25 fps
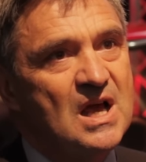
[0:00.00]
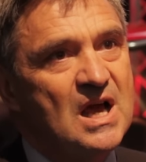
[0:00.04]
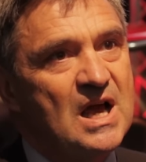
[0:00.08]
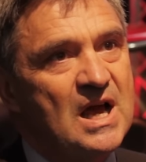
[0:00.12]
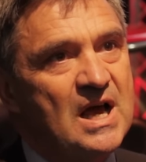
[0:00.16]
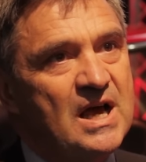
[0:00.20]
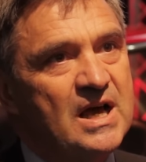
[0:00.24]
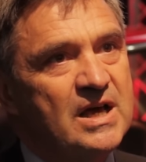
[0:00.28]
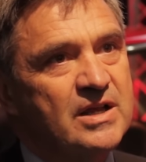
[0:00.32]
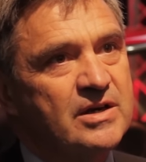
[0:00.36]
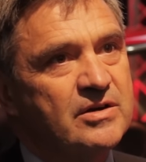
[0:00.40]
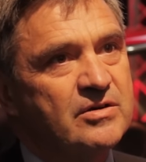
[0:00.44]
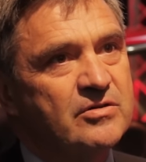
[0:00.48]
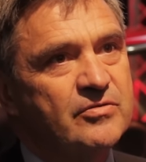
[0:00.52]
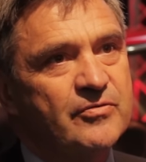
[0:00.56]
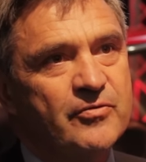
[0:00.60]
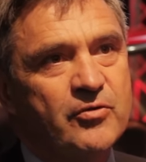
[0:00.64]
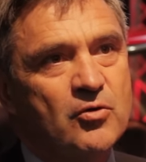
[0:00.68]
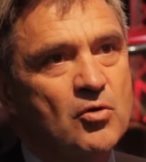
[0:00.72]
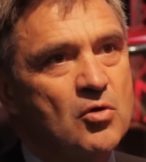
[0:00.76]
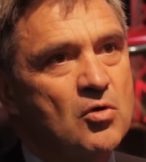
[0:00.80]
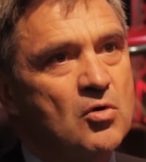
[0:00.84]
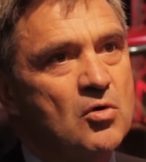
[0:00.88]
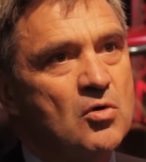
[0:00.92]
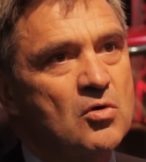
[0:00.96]
And
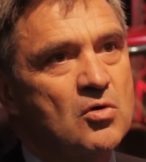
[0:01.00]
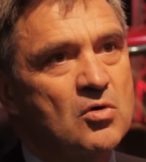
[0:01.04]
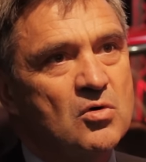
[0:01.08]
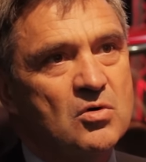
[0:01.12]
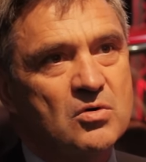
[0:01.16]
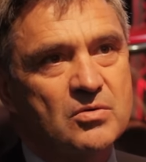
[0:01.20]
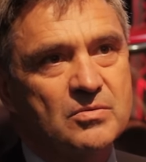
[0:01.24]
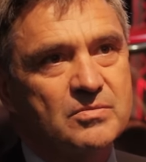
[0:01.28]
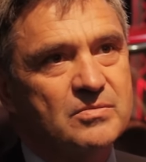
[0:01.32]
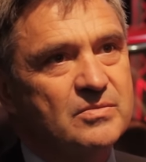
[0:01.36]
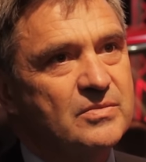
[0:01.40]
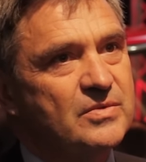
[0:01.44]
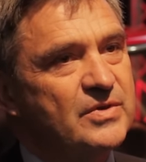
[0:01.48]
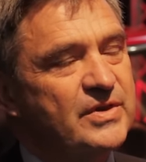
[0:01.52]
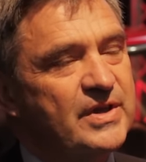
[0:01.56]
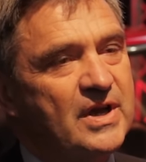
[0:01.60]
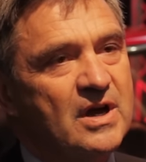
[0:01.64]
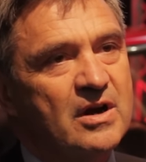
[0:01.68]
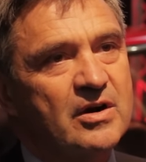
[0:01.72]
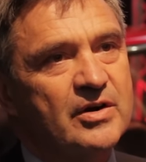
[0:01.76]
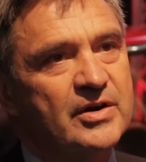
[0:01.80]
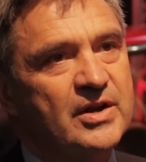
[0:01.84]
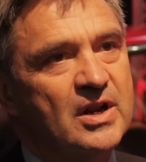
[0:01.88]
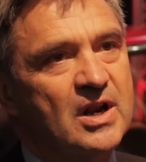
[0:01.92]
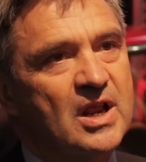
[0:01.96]
for the
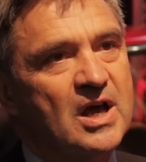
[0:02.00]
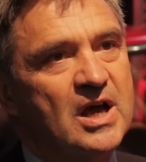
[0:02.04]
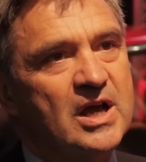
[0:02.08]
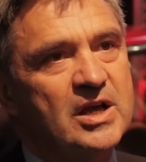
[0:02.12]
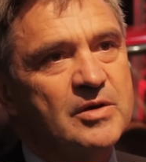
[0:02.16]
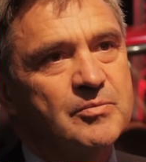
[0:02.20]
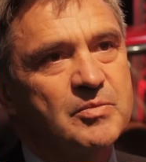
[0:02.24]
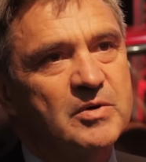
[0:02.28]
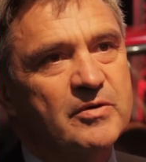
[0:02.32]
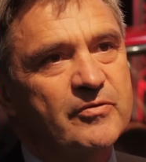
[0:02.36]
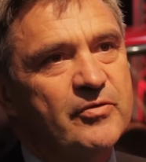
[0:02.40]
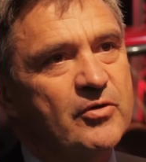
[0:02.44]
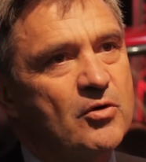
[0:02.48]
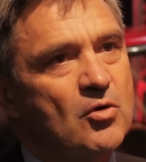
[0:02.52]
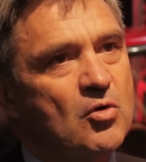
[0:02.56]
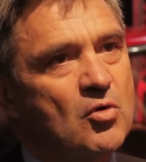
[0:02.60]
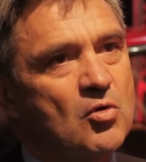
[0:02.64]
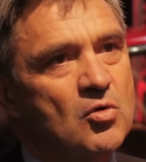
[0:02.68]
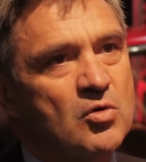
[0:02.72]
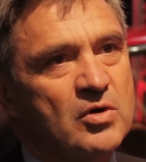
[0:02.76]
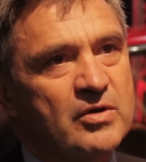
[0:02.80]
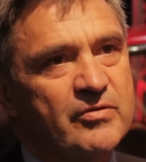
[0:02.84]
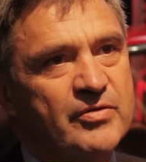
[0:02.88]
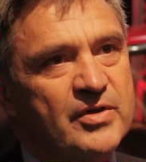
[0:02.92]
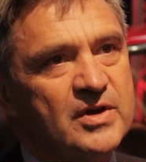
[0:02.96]
RNLI, but for
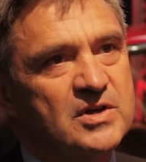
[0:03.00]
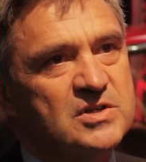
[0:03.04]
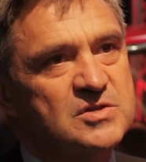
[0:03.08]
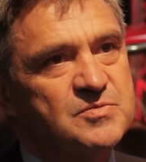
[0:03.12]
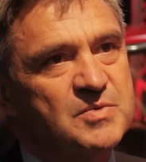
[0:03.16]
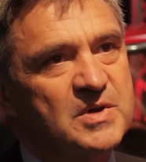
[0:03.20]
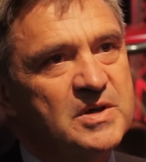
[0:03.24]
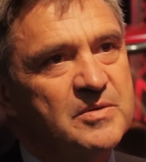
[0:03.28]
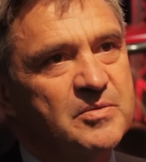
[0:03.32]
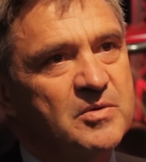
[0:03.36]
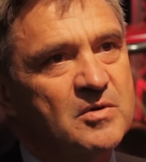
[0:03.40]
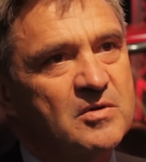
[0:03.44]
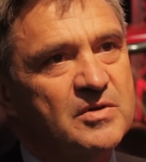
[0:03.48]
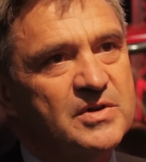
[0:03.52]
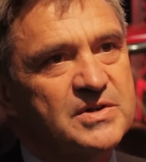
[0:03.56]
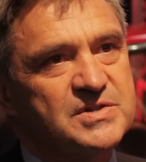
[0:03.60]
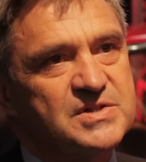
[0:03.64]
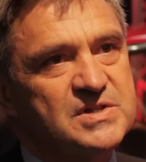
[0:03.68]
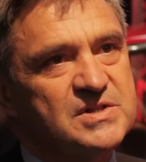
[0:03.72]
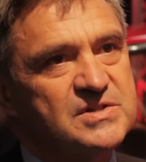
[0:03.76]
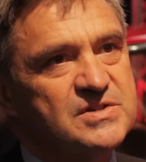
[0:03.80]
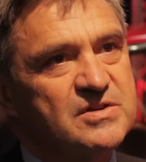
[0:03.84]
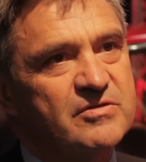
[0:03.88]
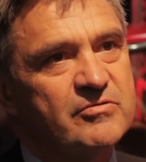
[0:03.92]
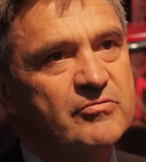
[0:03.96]
all of those people, this
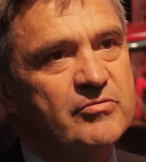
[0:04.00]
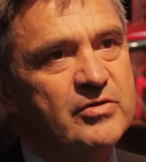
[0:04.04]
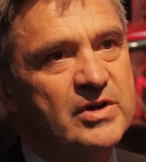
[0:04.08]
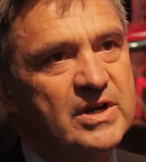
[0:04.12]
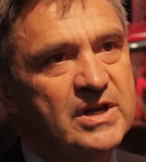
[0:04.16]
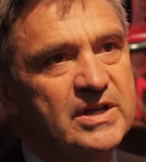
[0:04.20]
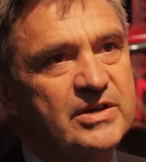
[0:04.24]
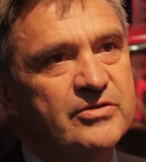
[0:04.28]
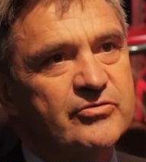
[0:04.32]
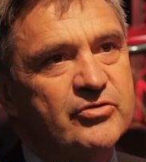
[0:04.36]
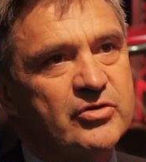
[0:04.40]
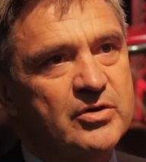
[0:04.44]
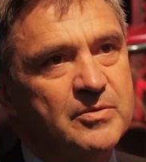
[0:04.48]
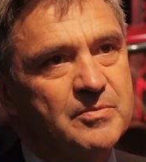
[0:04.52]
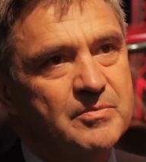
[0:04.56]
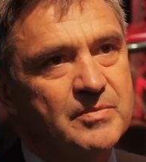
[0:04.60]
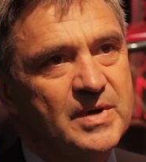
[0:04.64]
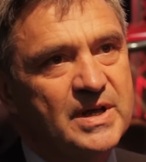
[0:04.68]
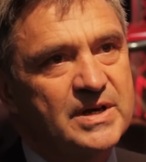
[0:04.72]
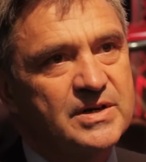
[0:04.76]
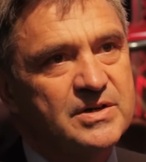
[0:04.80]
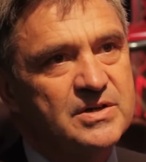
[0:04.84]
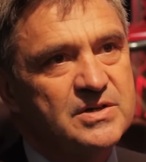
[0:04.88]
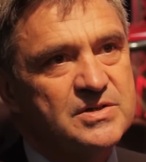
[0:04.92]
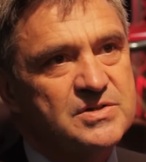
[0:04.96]
is a really
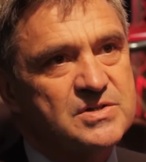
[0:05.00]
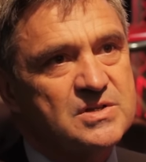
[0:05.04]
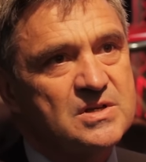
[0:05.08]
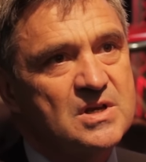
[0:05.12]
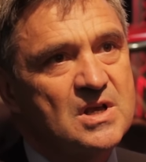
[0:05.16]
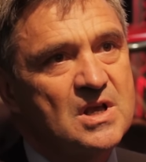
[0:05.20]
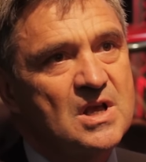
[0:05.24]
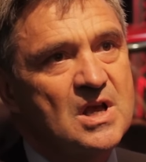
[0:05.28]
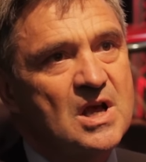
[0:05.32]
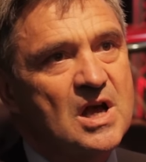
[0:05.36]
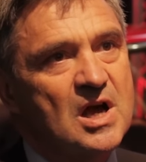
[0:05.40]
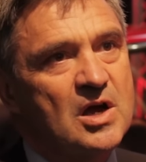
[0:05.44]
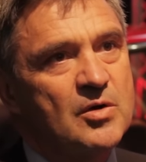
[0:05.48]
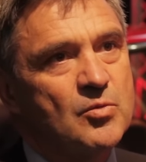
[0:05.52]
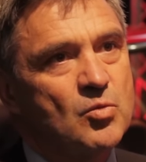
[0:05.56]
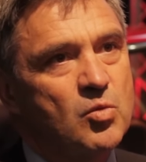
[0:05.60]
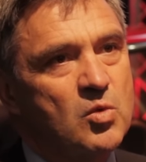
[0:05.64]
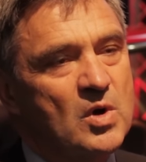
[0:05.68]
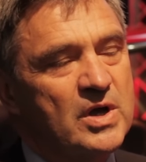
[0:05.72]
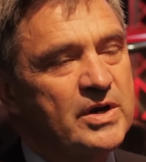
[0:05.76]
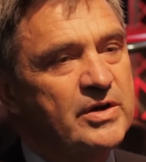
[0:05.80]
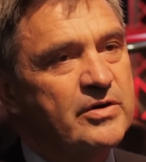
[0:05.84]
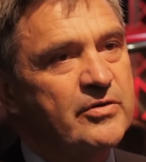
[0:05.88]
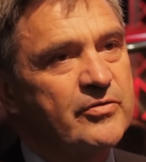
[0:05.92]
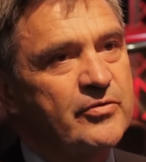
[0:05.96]
tremendous and
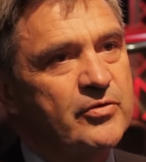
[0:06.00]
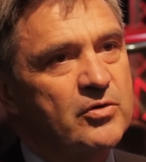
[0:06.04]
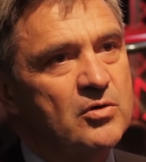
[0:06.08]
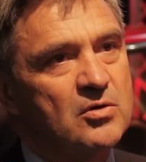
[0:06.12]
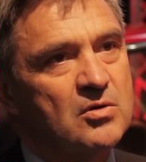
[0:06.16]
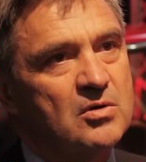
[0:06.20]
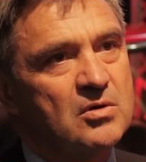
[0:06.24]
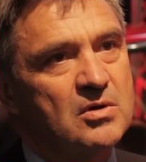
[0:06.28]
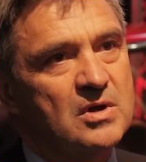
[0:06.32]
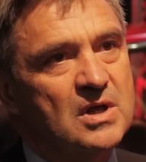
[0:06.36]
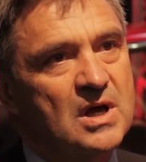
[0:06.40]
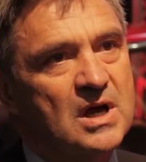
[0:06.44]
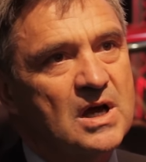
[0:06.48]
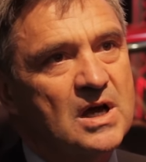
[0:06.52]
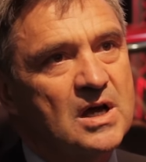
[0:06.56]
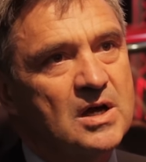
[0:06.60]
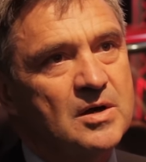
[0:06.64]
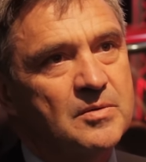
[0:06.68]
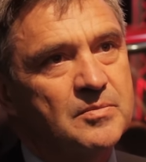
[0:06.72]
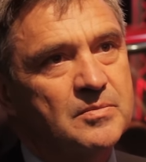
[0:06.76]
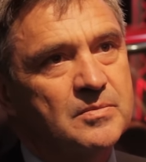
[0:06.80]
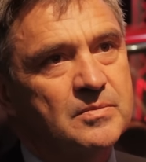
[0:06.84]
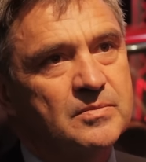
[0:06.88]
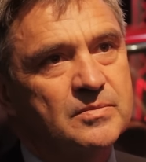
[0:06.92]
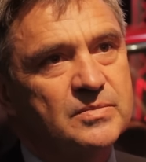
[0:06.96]
wonderful
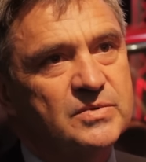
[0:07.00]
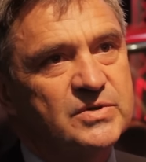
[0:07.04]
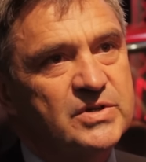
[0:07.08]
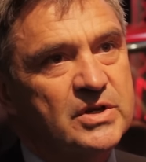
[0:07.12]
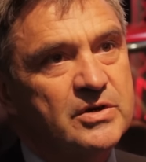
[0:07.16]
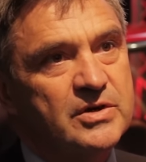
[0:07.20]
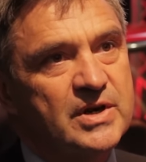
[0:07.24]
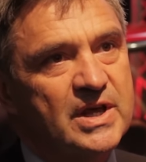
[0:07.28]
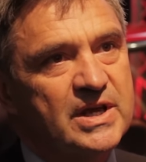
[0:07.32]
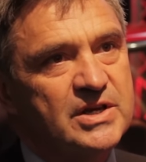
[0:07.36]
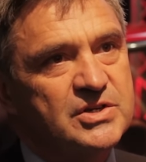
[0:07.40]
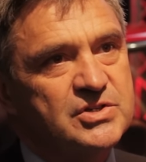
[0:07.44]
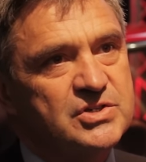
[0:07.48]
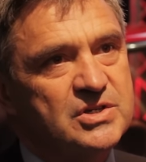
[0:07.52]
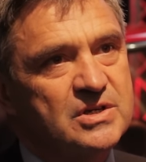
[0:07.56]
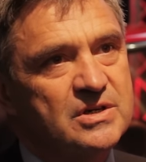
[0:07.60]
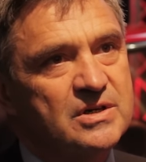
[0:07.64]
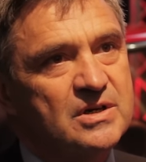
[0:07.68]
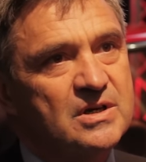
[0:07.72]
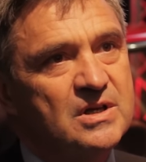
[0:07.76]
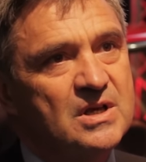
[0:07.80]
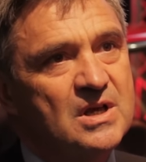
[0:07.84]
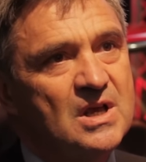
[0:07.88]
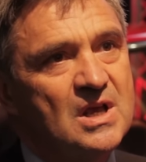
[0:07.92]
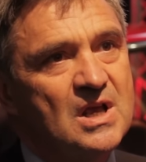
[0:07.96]
donation.
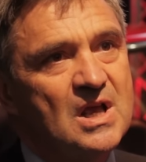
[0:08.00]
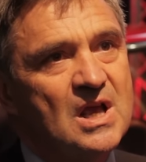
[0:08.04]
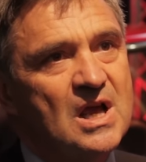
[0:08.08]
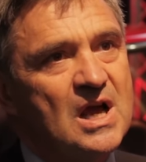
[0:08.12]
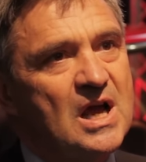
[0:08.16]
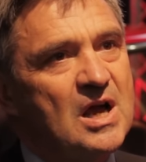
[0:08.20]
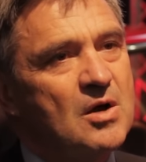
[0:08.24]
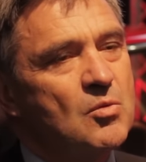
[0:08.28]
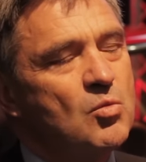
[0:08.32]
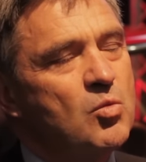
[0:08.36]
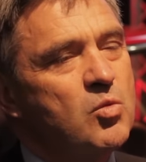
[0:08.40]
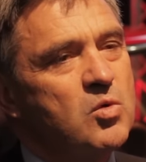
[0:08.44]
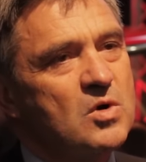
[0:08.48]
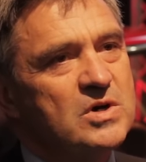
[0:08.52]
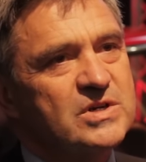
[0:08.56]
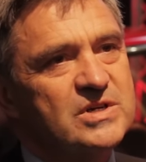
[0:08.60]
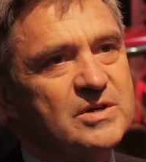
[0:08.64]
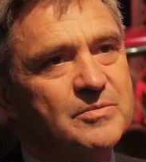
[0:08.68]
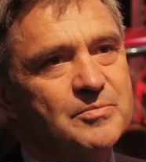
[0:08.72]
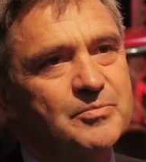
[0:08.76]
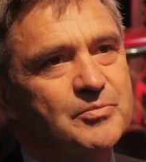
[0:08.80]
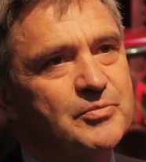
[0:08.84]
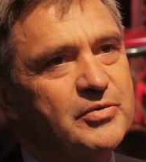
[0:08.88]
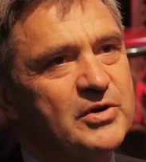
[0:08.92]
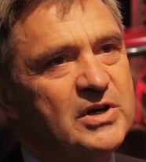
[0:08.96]
And what a
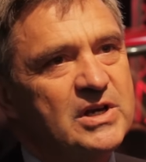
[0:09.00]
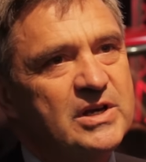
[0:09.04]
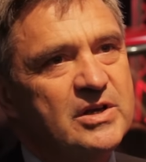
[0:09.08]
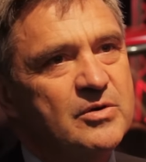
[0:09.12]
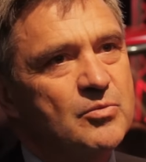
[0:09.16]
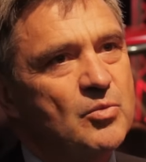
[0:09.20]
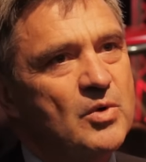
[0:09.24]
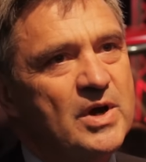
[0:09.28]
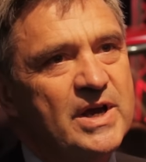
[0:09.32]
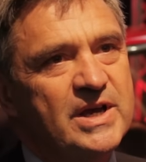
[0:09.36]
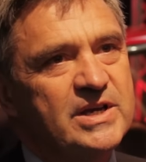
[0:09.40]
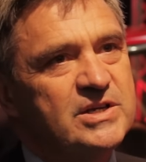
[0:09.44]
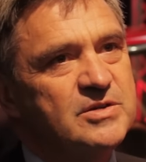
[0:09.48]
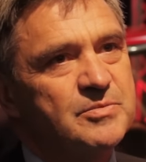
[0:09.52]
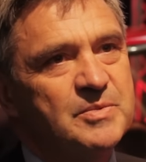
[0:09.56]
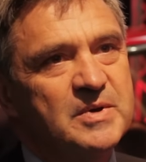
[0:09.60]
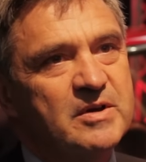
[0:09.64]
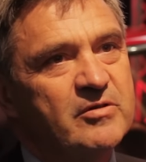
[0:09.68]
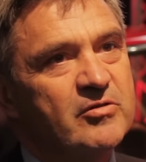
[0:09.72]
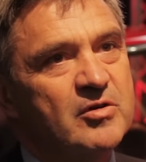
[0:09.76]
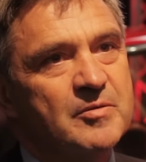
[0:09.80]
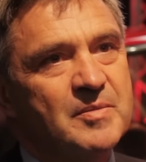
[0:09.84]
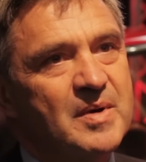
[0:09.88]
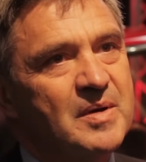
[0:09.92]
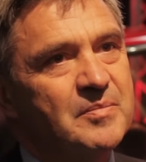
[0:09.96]
brilliant way to be
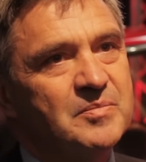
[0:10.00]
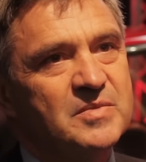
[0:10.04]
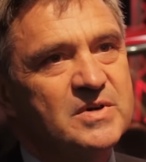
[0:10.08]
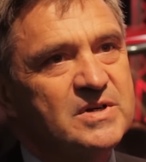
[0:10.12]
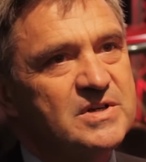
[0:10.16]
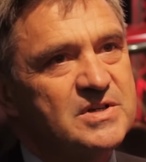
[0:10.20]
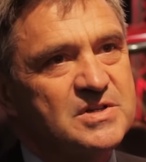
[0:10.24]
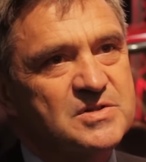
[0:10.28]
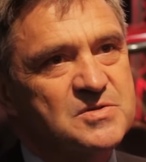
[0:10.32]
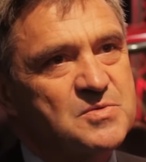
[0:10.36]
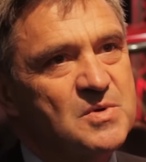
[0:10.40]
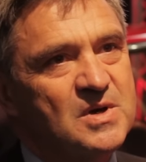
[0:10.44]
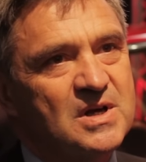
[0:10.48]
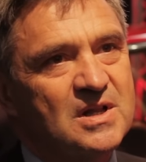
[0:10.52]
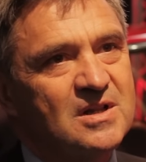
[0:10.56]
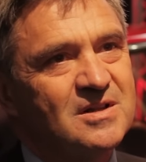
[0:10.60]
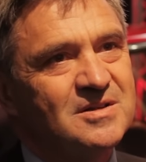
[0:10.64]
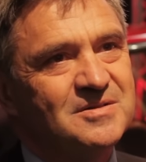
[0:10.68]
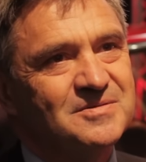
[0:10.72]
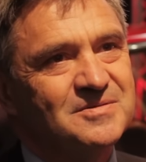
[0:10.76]
remembered as well.